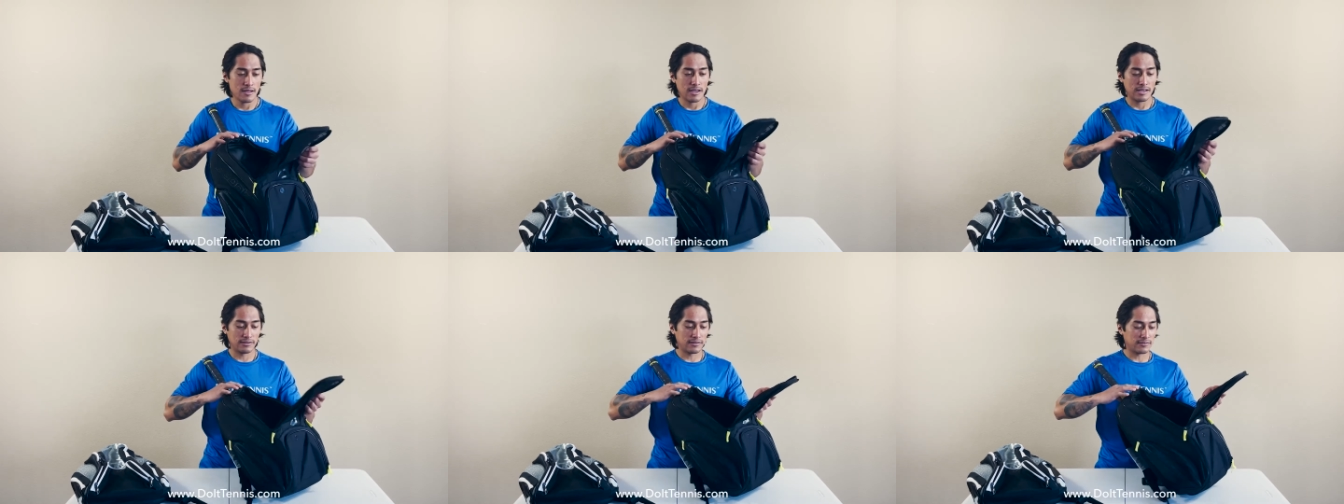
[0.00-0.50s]

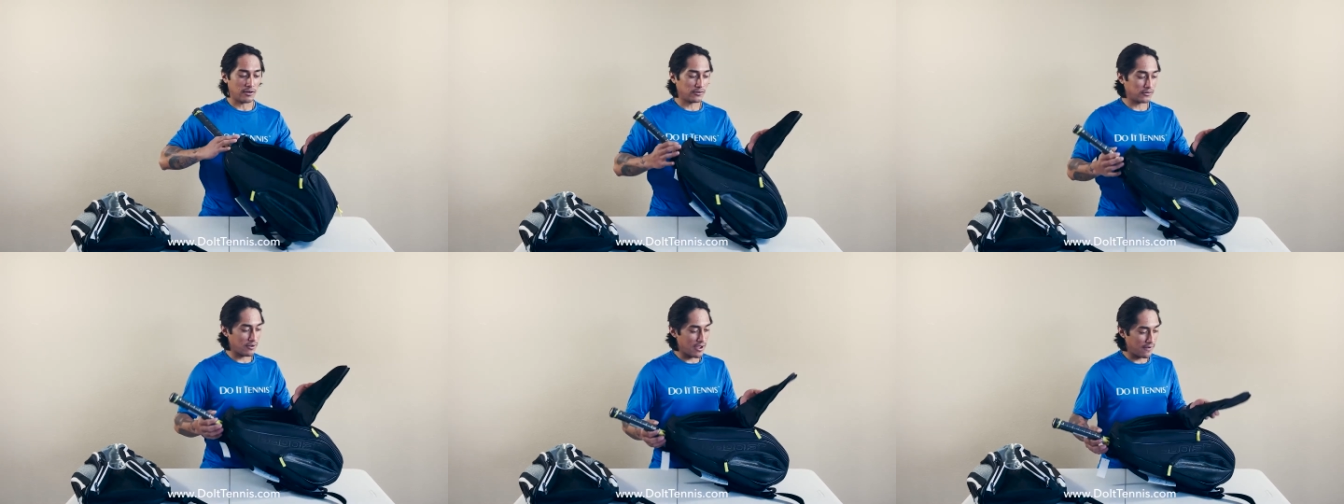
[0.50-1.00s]
It does
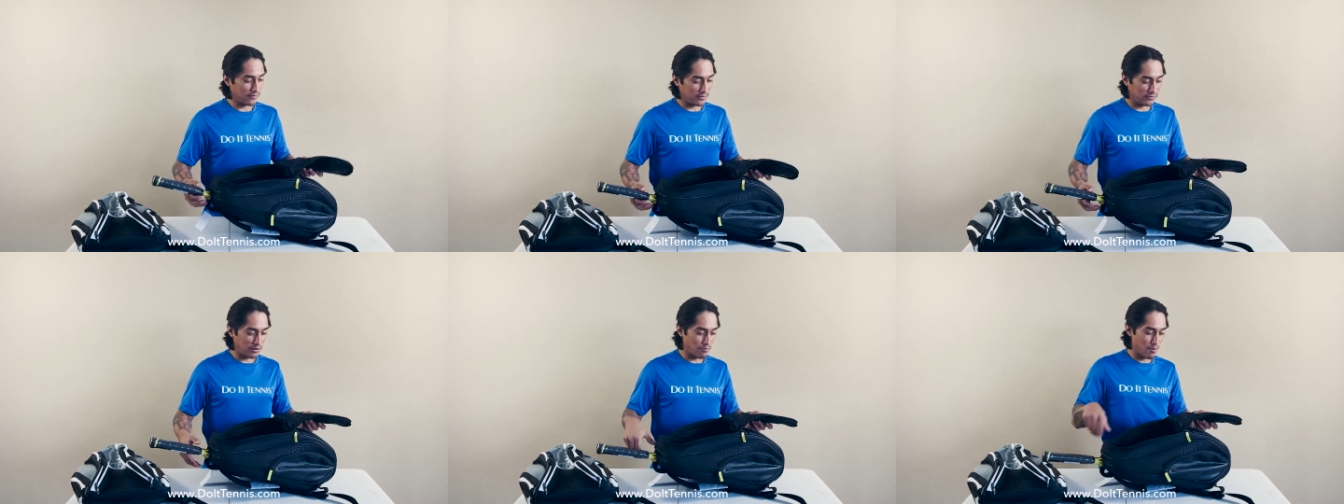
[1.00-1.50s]
also have the
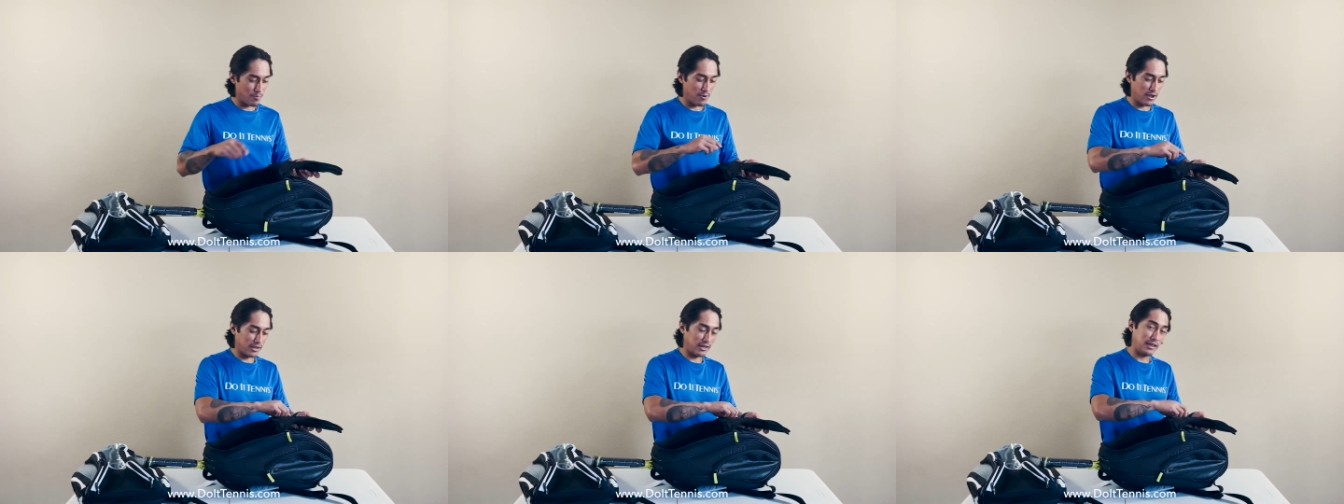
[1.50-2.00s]
zipper
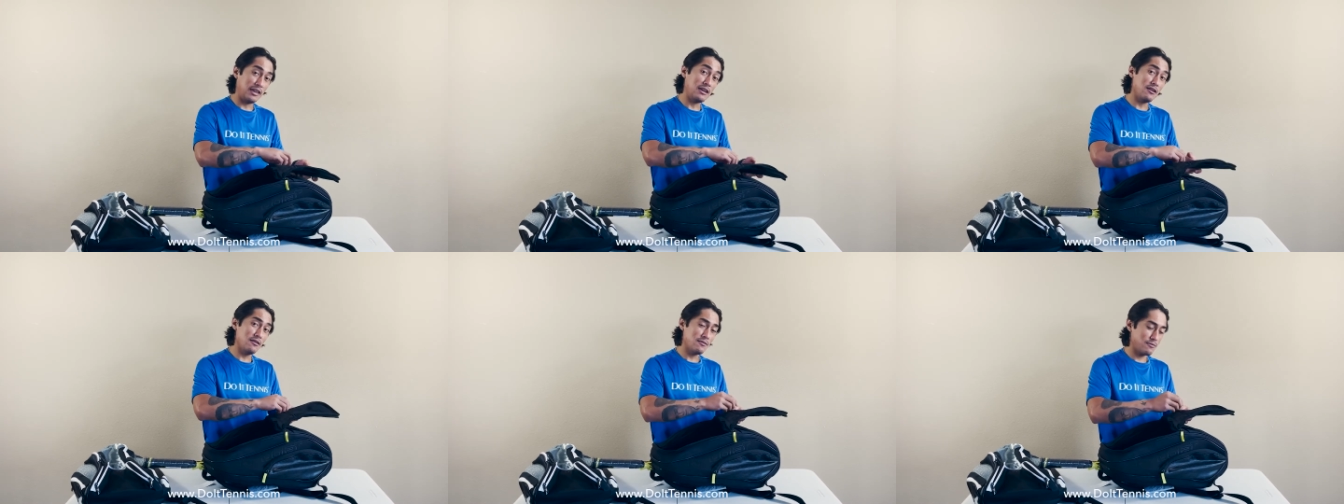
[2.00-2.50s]
pocket
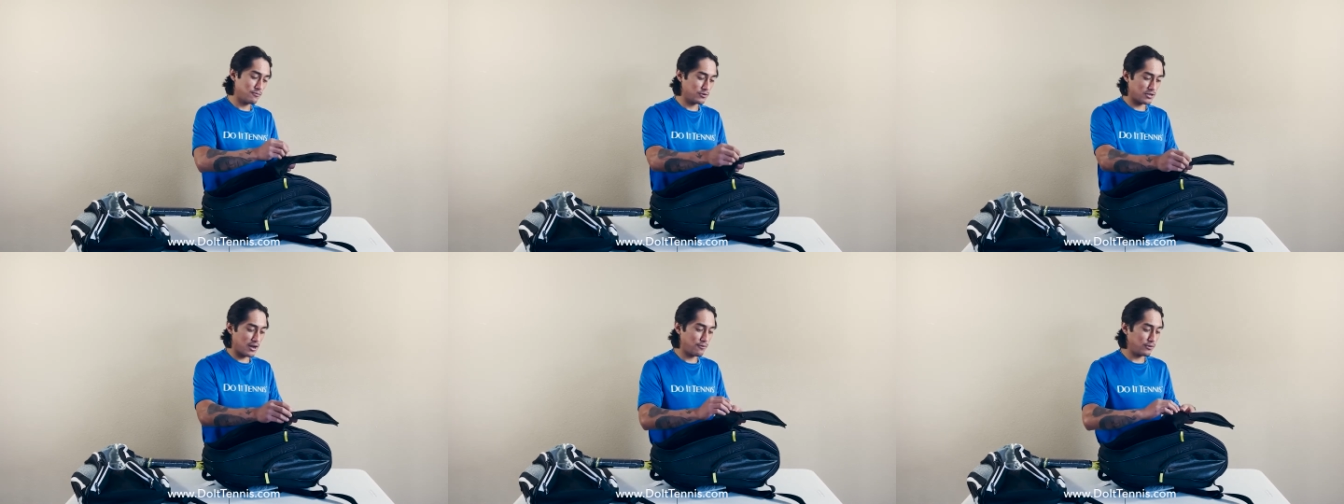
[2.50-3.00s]
here,
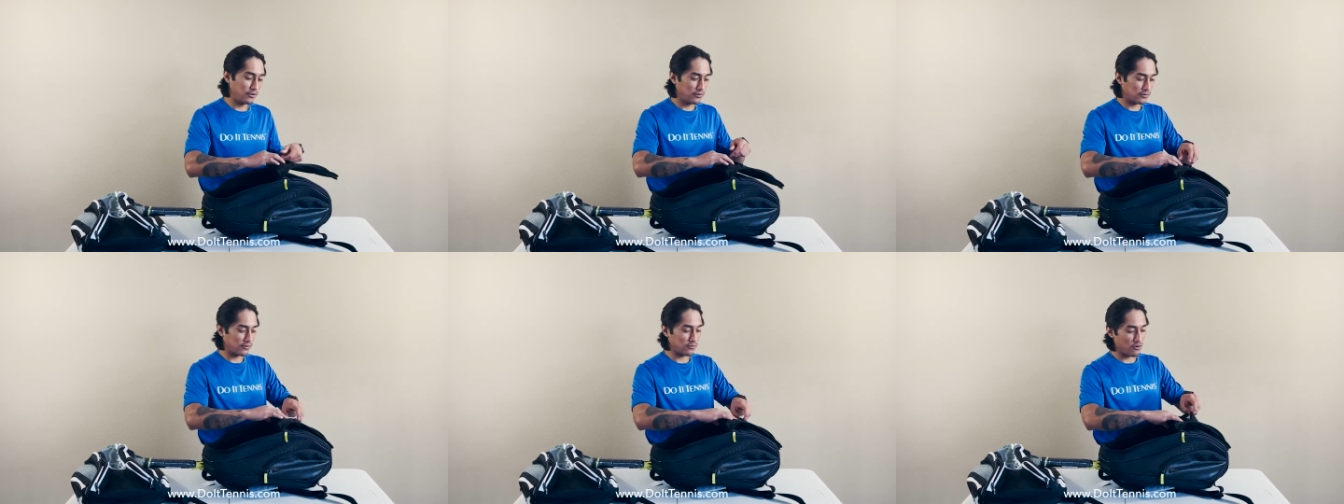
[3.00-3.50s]
which I would
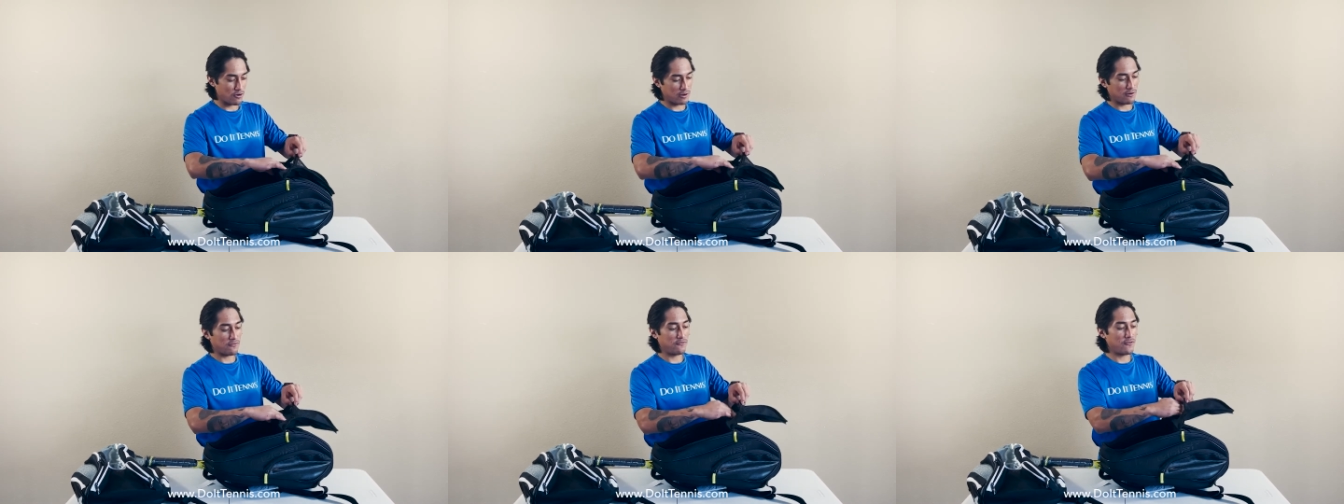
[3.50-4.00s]
use to store
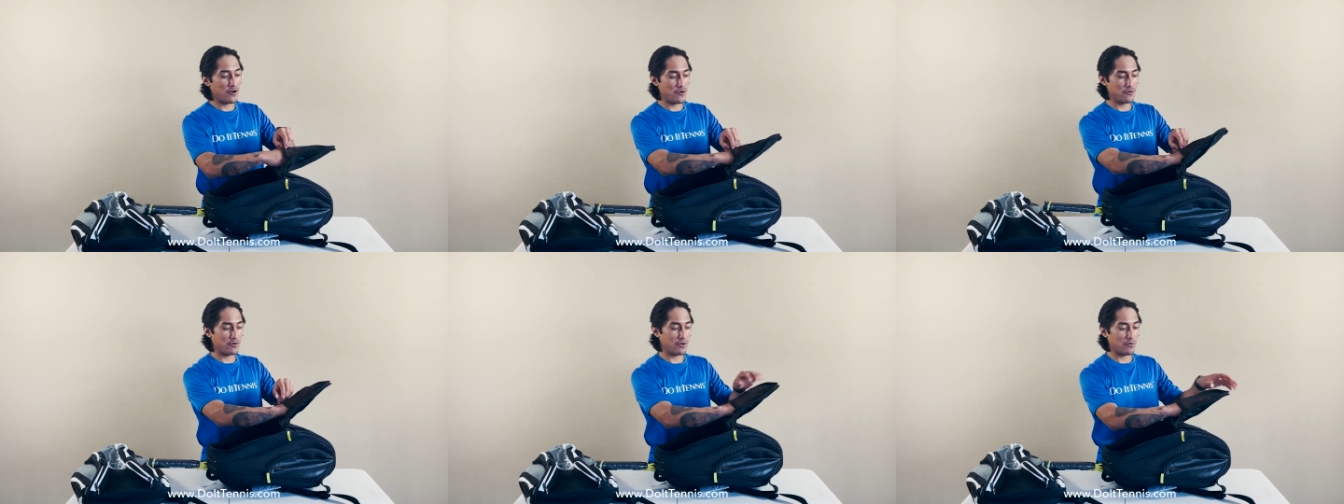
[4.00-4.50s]
your phone,